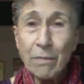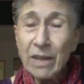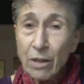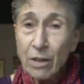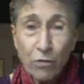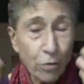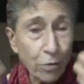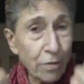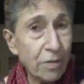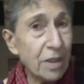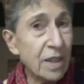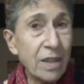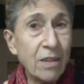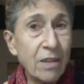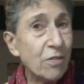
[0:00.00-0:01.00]
makes you
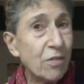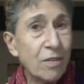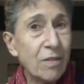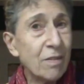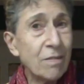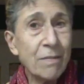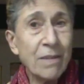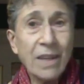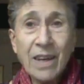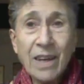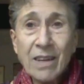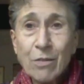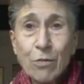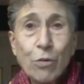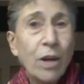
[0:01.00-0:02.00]
think
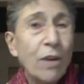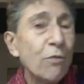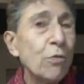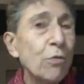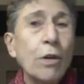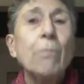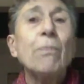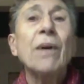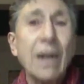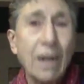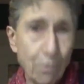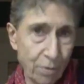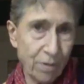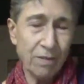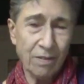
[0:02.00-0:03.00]
that you have no
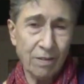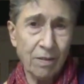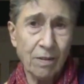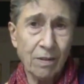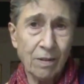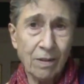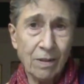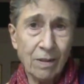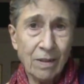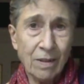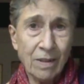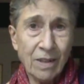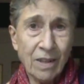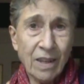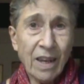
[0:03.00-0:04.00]
powers.
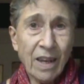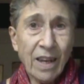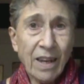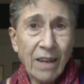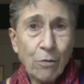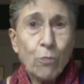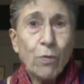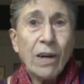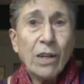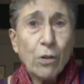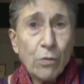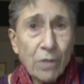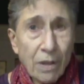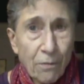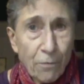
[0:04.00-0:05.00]
And
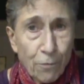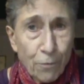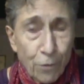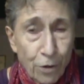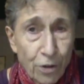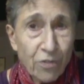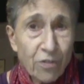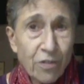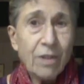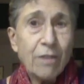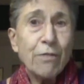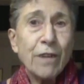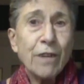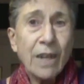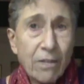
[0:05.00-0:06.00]
one of the first
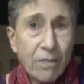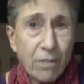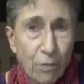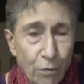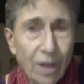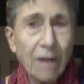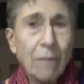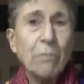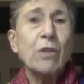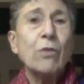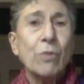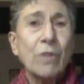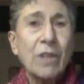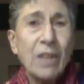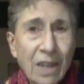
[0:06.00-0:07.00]
effects of
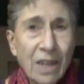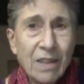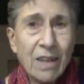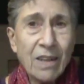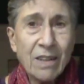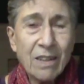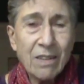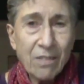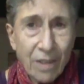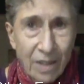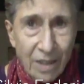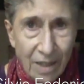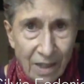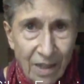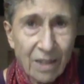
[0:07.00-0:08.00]
coming together is
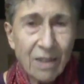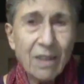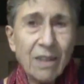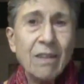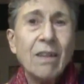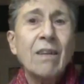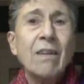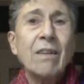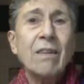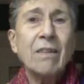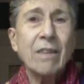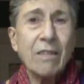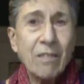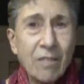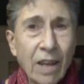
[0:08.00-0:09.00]
regaining
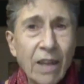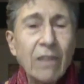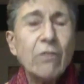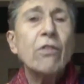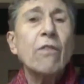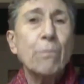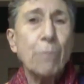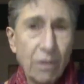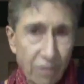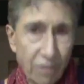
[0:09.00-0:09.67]
the sense of